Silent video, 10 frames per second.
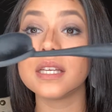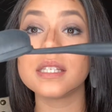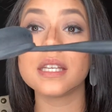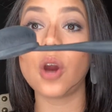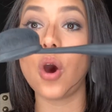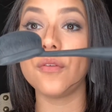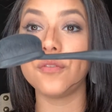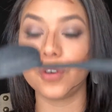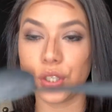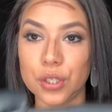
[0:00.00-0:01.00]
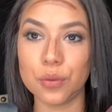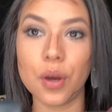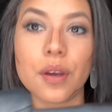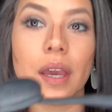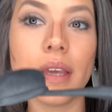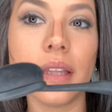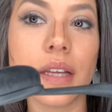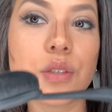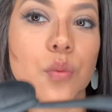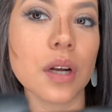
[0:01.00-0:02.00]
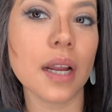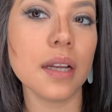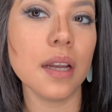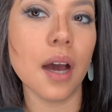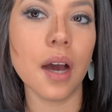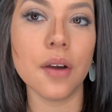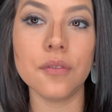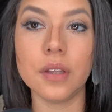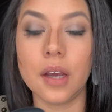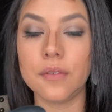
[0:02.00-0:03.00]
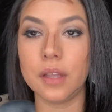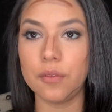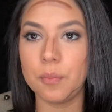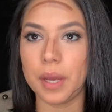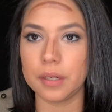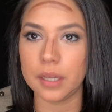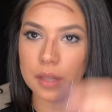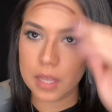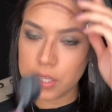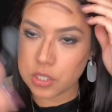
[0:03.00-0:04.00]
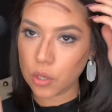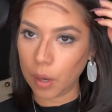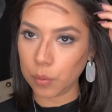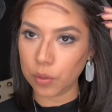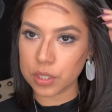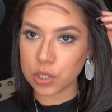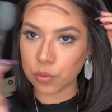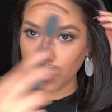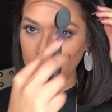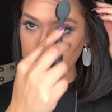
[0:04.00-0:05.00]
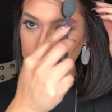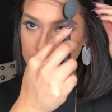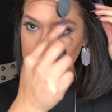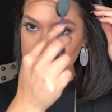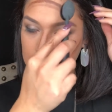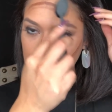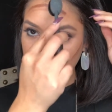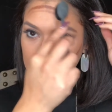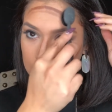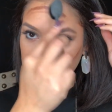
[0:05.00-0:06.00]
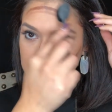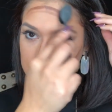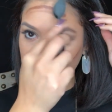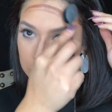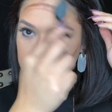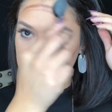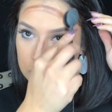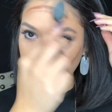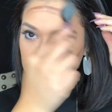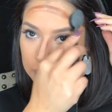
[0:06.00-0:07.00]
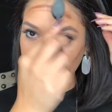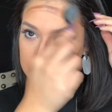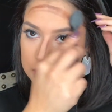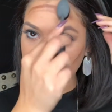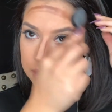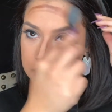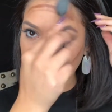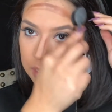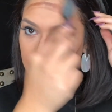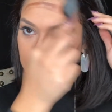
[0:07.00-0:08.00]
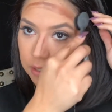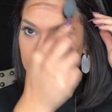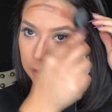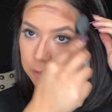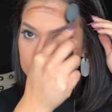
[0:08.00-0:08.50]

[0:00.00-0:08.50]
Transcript: it all for you, okay? That's what I love, love, love about it. So I'm going to grab this and I'm just going to blend it together,